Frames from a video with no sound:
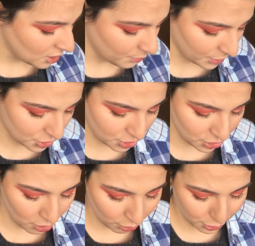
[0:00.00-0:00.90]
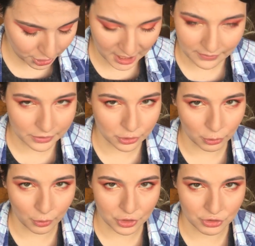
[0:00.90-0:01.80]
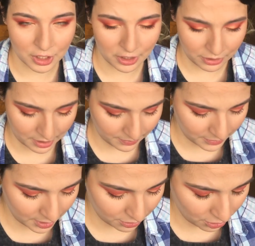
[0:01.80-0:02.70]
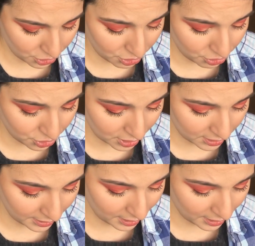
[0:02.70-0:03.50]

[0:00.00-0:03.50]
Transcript: but you also have to order them. They're not just